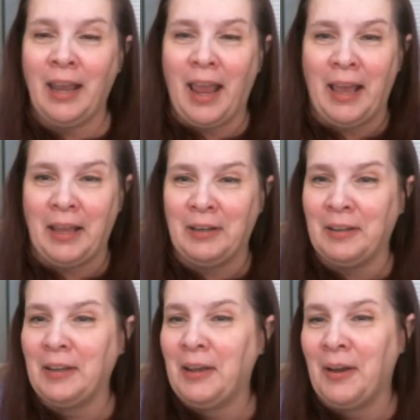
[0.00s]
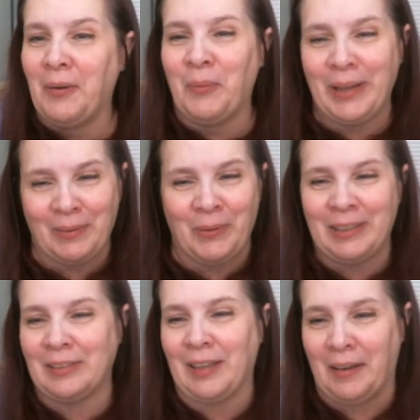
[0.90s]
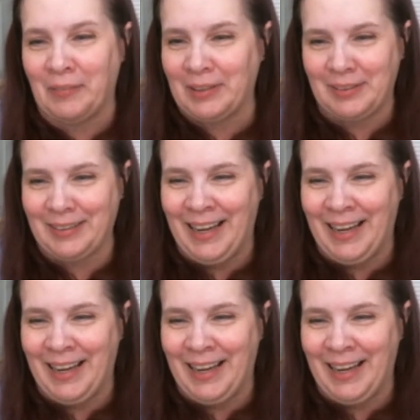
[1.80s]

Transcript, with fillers: and we we just have this.